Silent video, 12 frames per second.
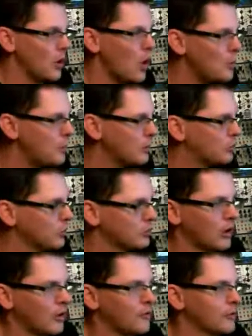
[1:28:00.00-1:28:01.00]
source stuff
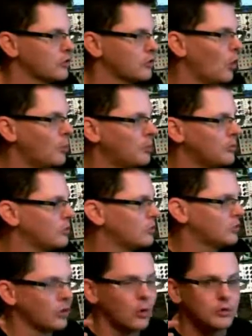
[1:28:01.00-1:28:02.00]
for
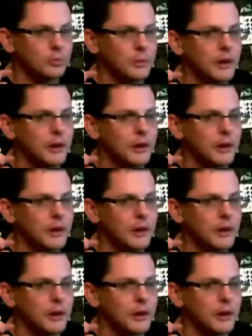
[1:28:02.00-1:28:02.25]
Soulsby,